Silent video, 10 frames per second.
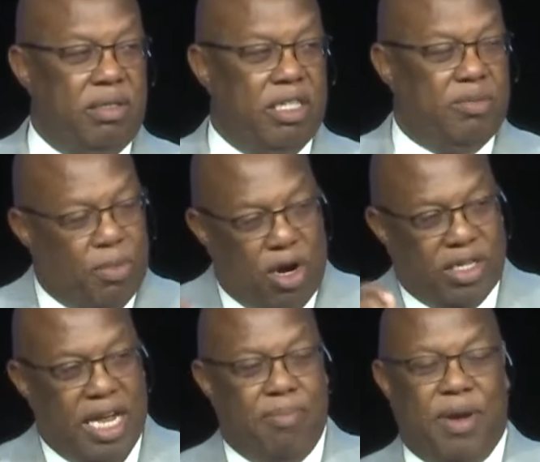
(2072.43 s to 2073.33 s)
Just
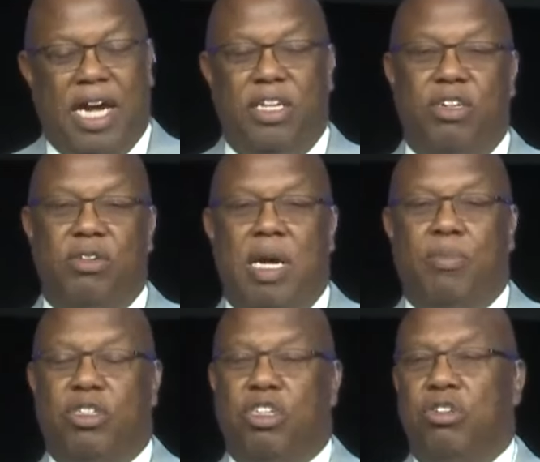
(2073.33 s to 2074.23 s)
mark that by you.
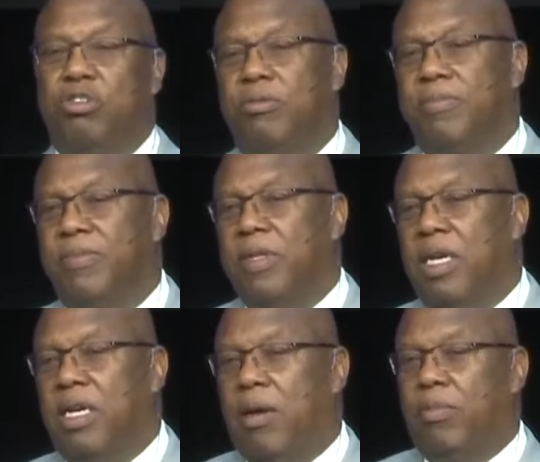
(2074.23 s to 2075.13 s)
Number two,
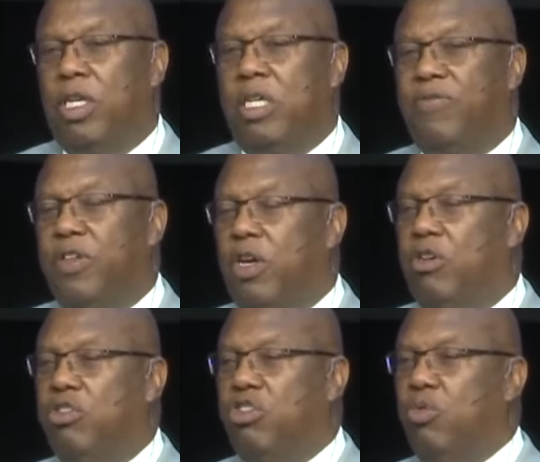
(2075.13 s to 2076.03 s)
I'm looking for
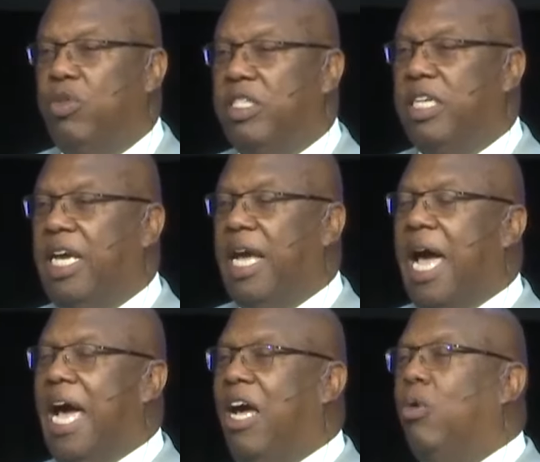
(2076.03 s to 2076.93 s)
those who will say,
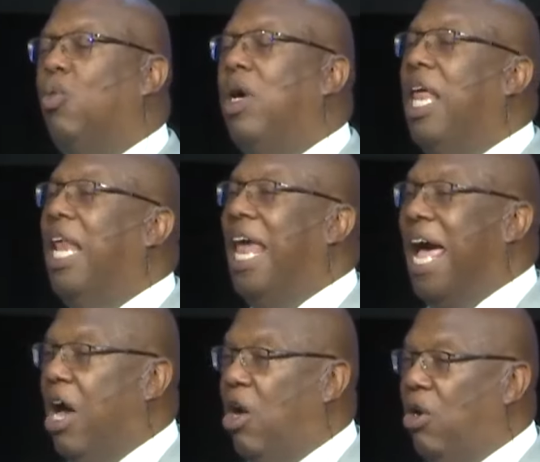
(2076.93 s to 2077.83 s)
I will
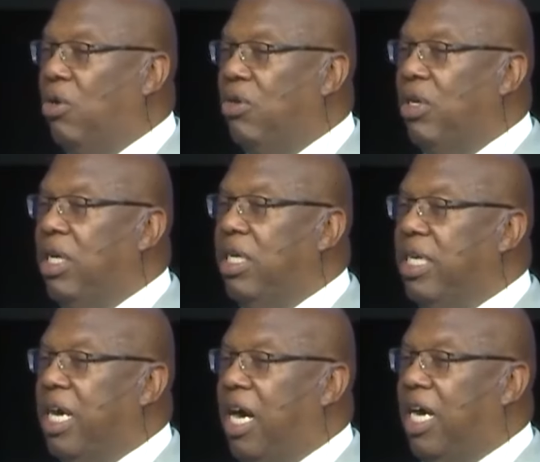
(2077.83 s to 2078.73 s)
allow
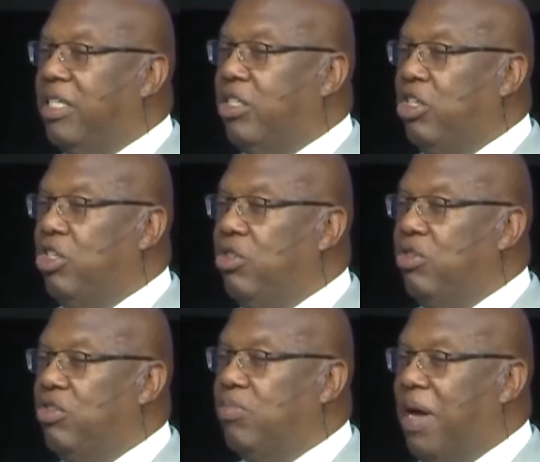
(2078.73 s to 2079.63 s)
God to
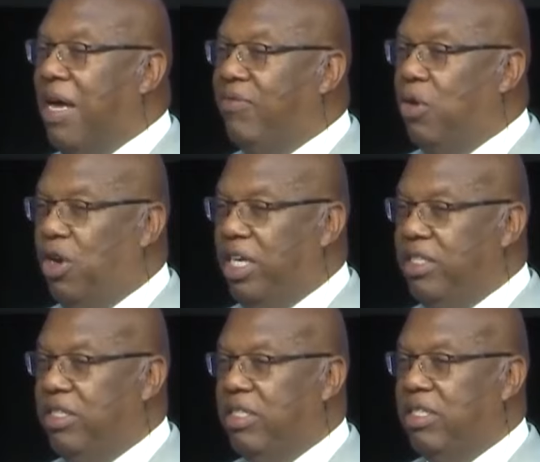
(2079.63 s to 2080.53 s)
use my
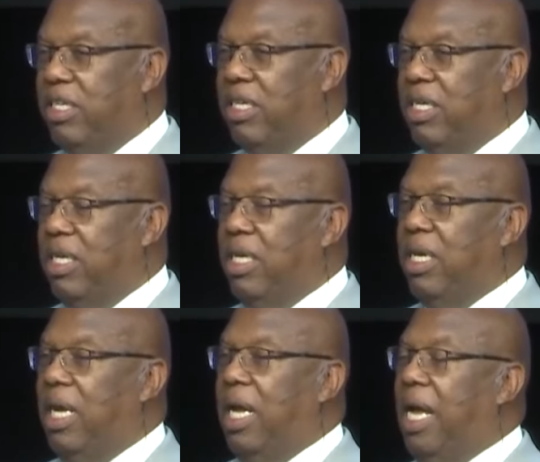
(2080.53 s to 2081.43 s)
voice
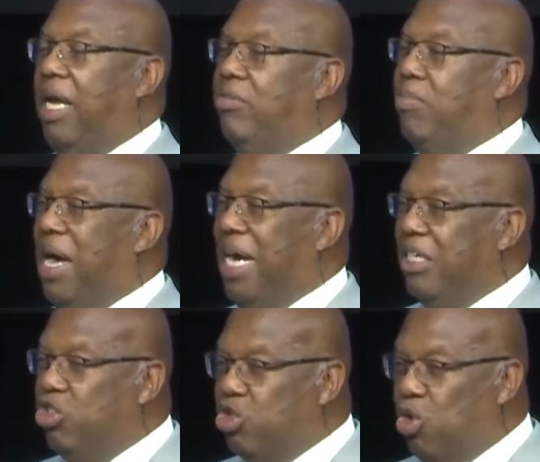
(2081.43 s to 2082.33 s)
and my
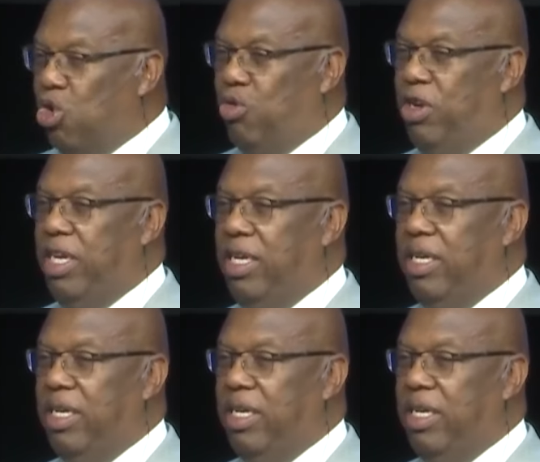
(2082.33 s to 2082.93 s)
story